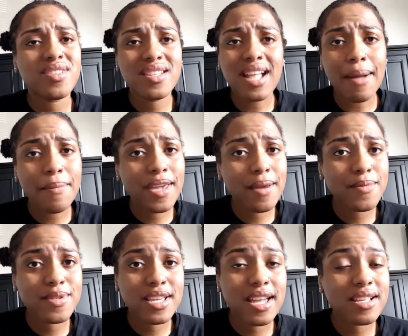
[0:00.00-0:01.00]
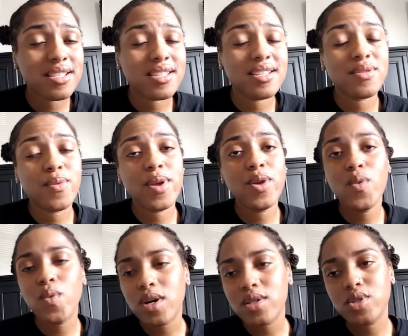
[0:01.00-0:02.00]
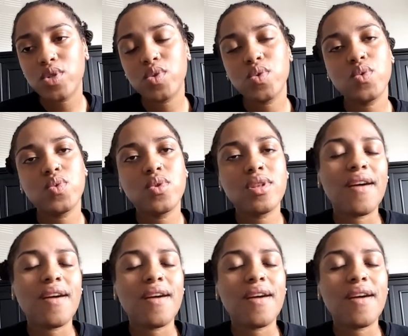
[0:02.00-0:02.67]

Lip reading: not being able to exercise the way you want to,